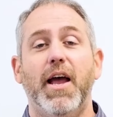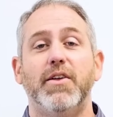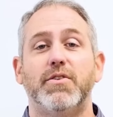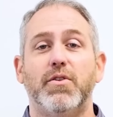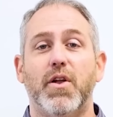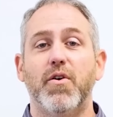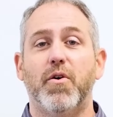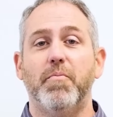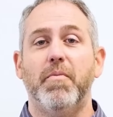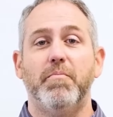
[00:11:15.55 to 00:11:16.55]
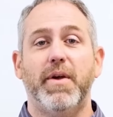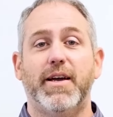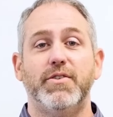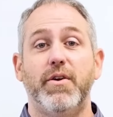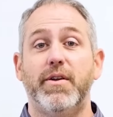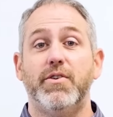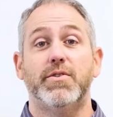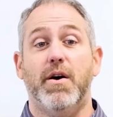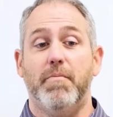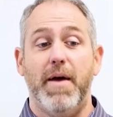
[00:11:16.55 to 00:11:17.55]
So learn them because you can just
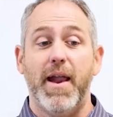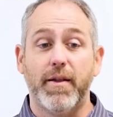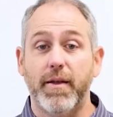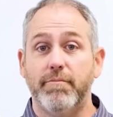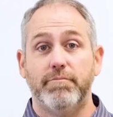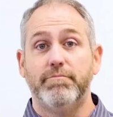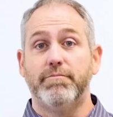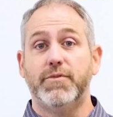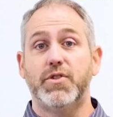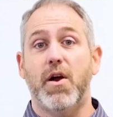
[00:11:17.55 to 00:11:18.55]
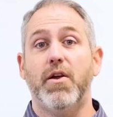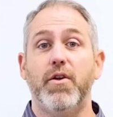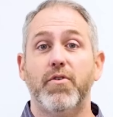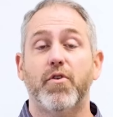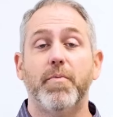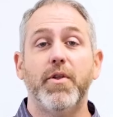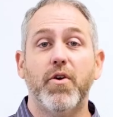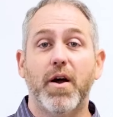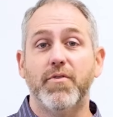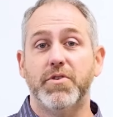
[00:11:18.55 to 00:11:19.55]
automatically start using them in your
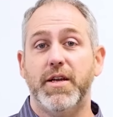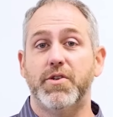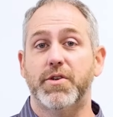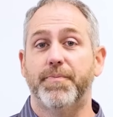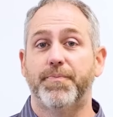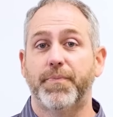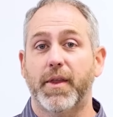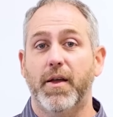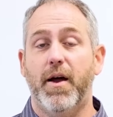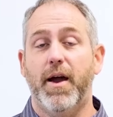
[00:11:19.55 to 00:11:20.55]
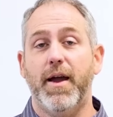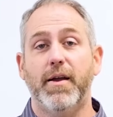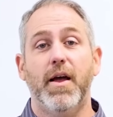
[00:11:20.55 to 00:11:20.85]
conversation, all right?